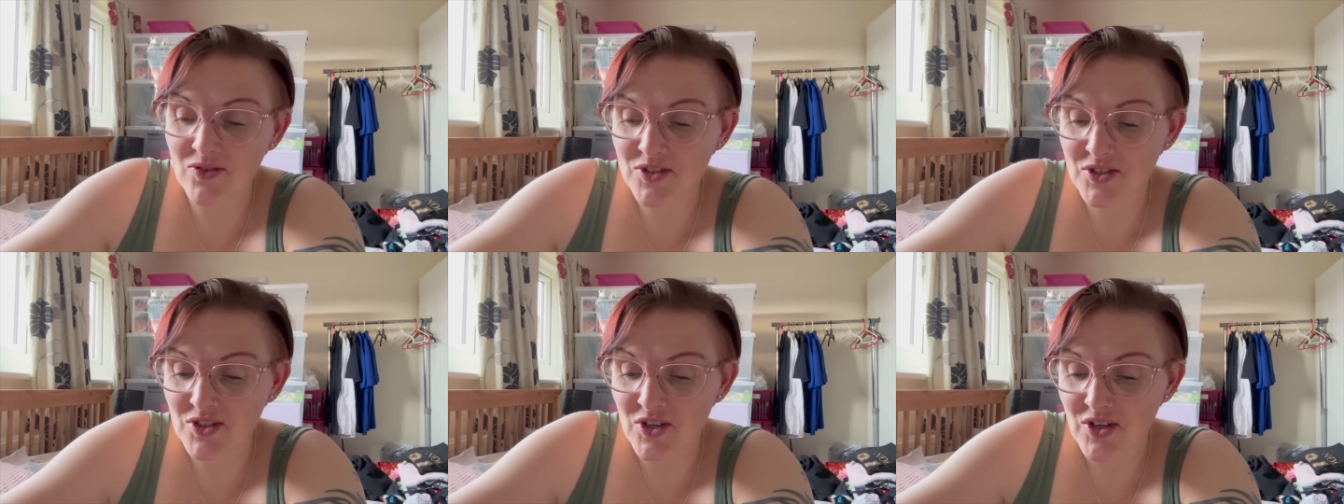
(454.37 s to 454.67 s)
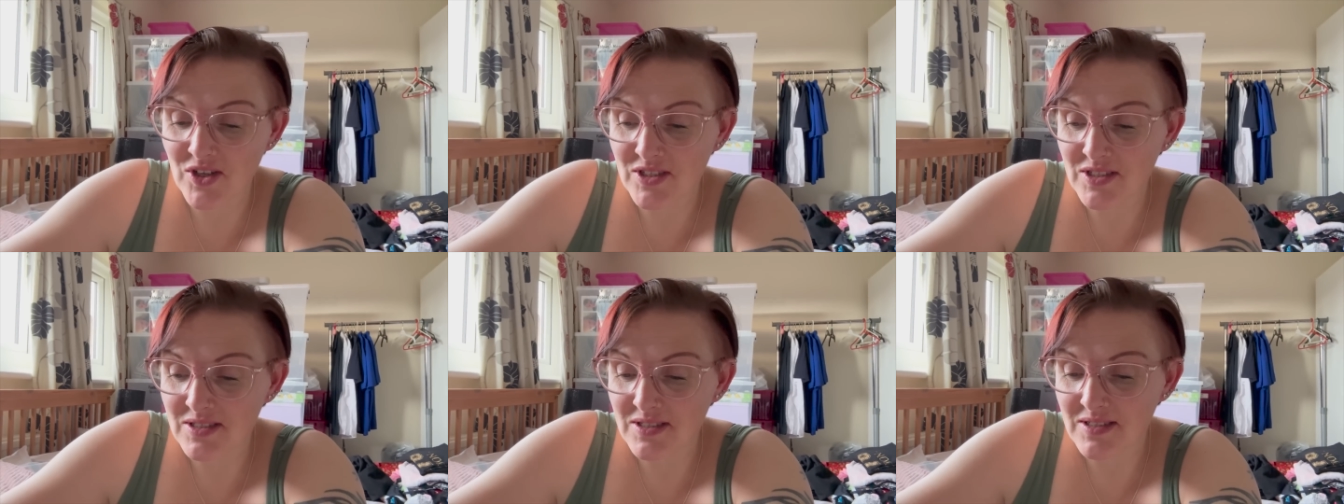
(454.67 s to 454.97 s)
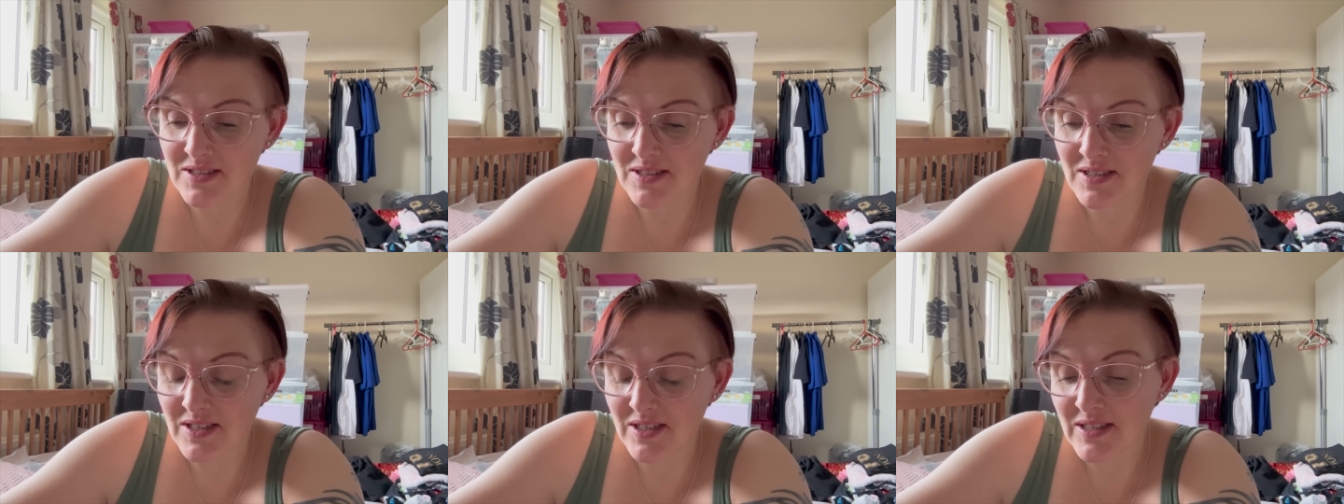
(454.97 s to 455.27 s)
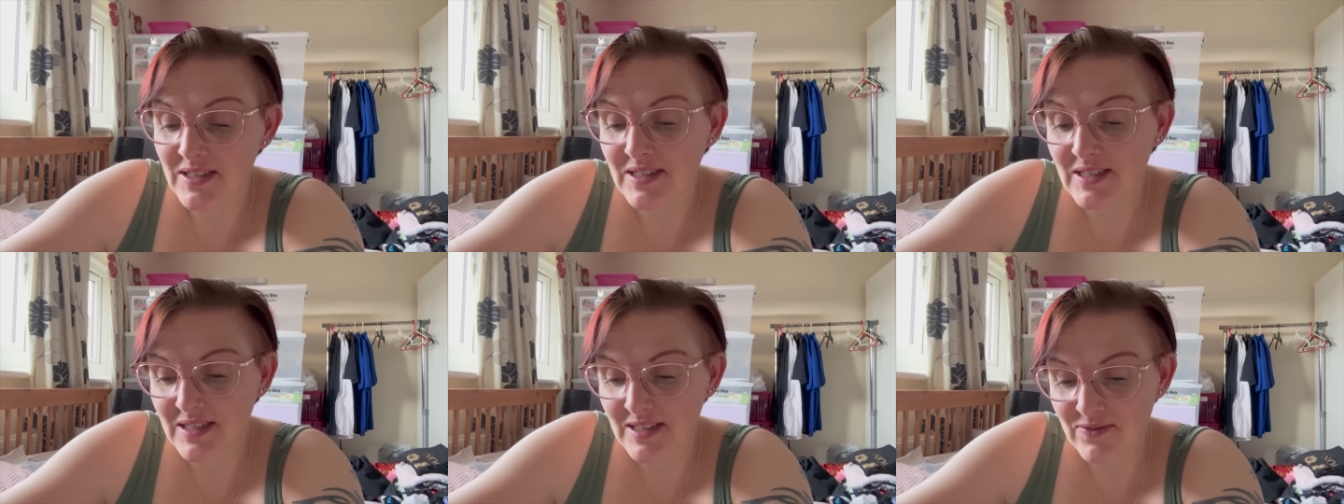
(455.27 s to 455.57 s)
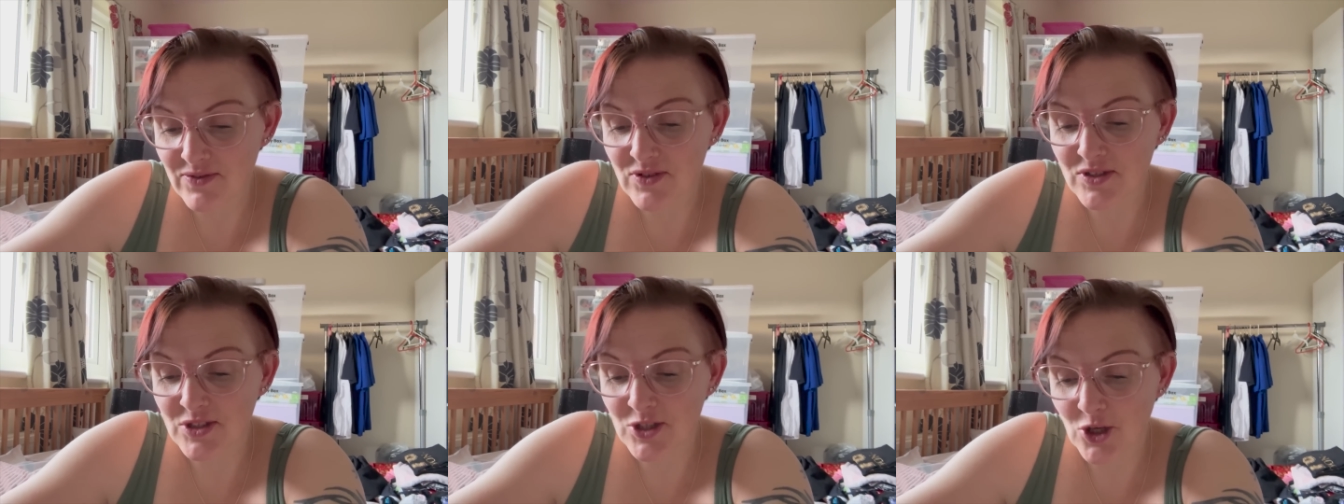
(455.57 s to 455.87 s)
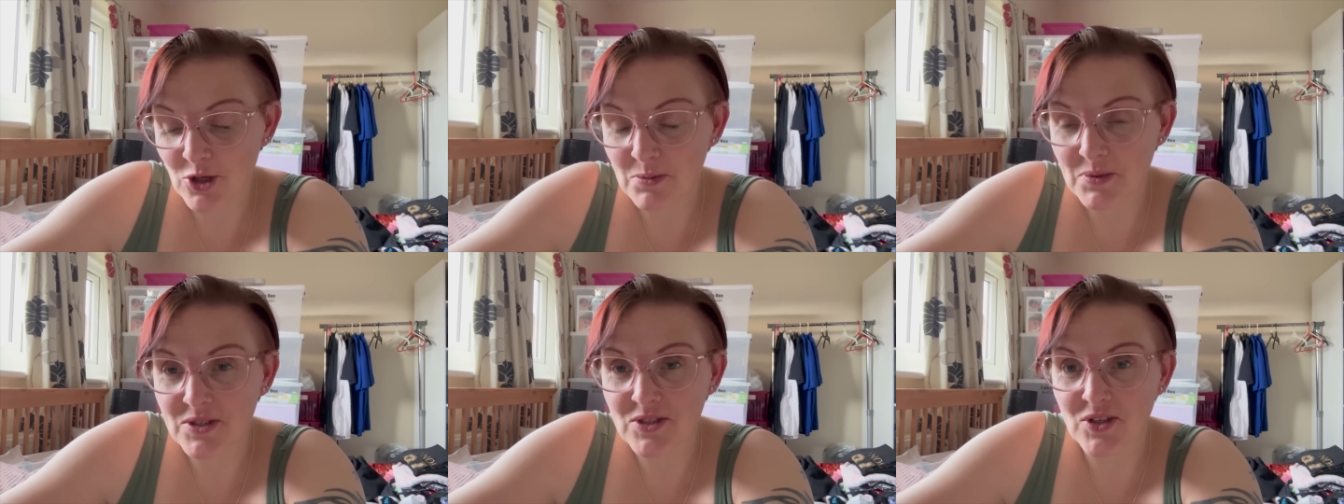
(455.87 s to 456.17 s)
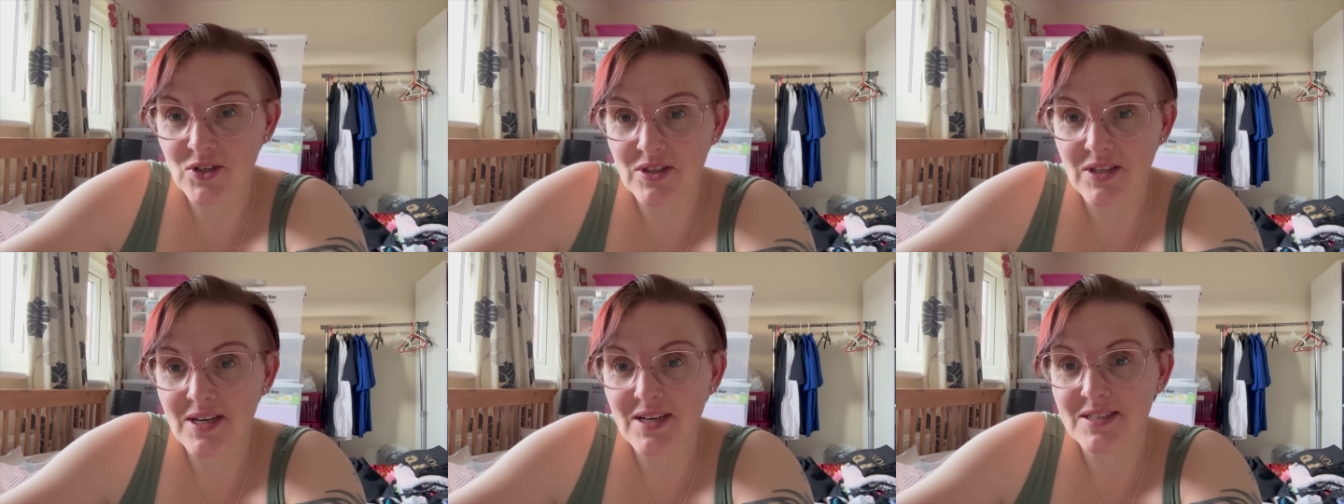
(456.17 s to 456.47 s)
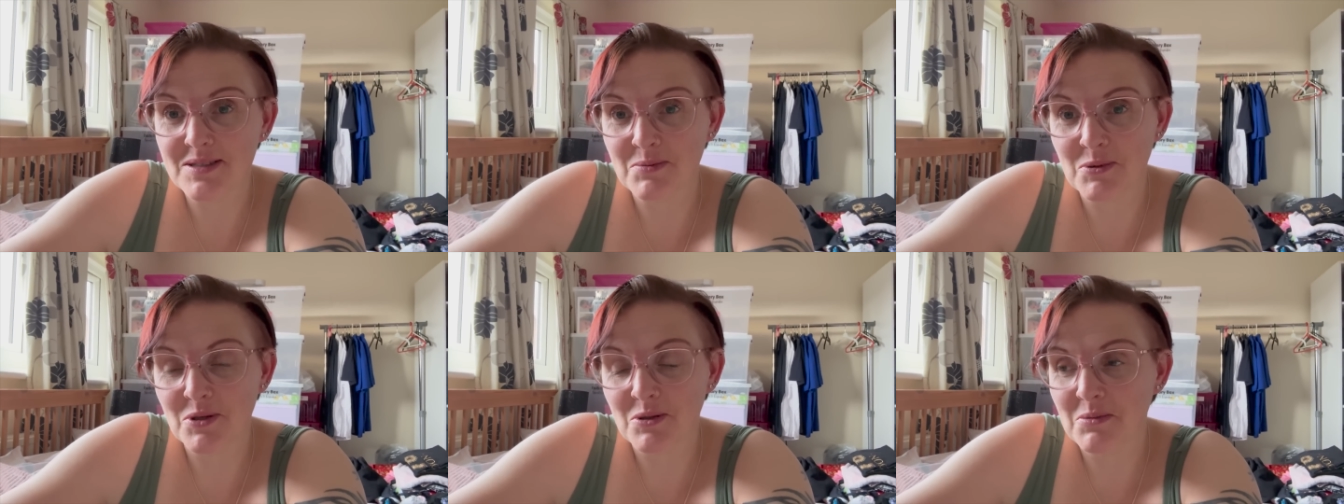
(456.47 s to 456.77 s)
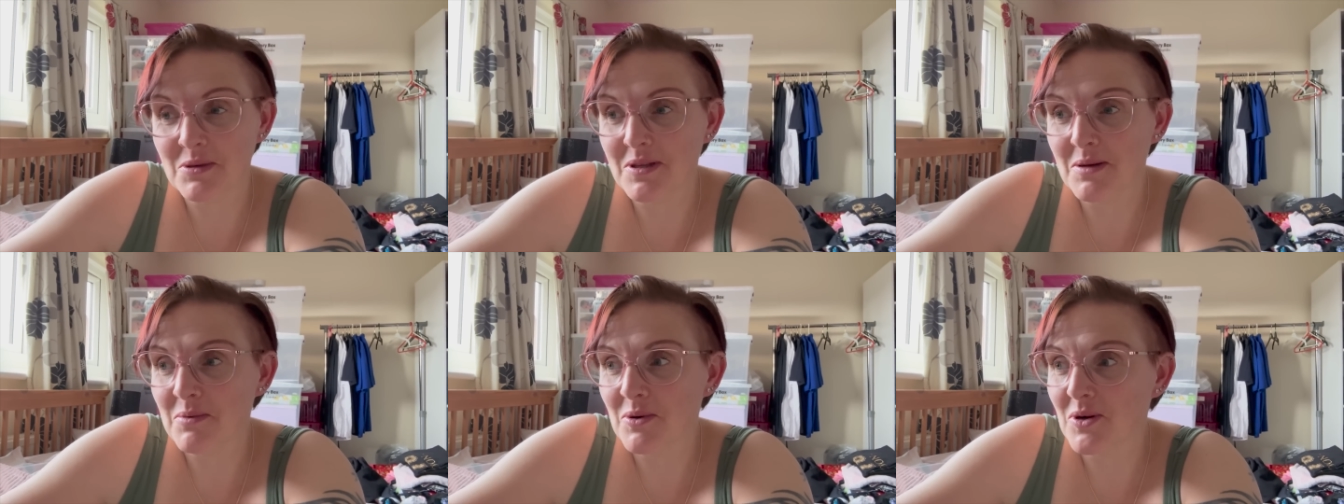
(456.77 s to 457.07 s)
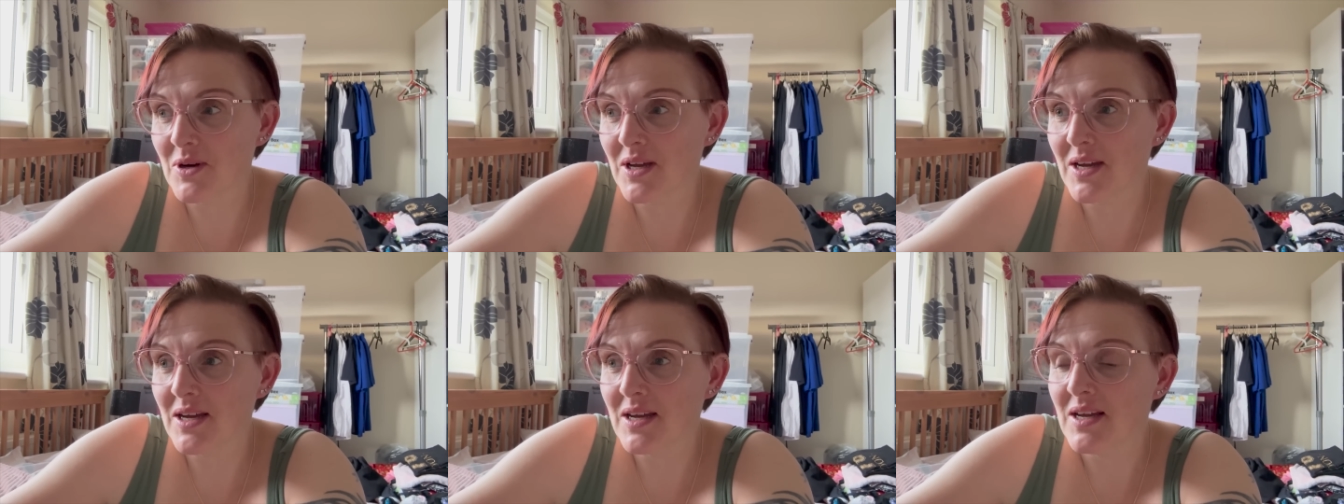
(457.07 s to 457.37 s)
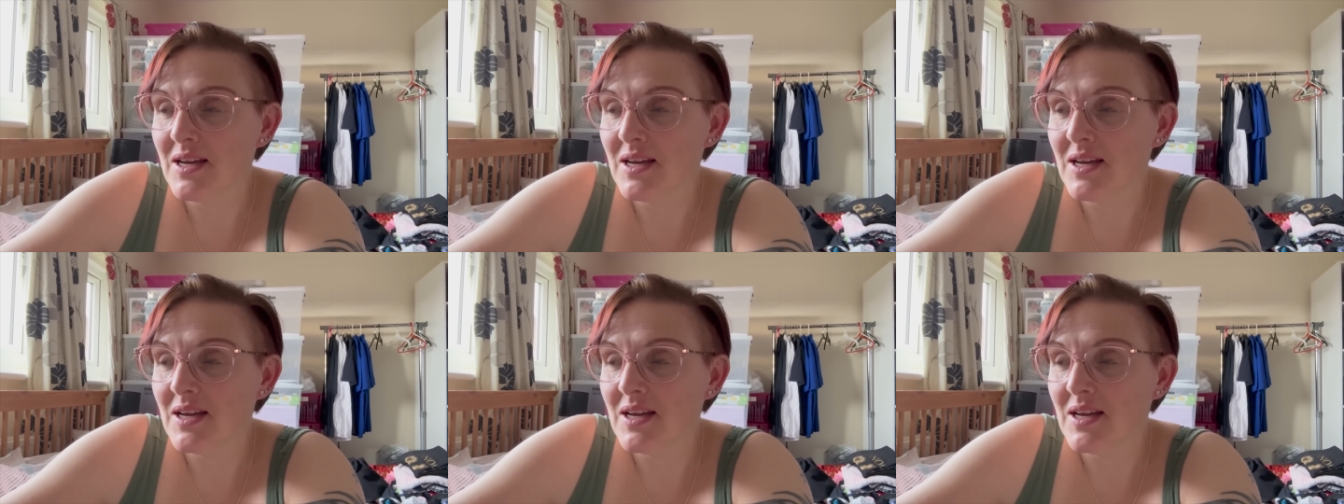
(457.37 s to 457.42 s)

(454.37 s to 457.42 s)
the side and like Eva and Toby took theirs, put them in their pocket.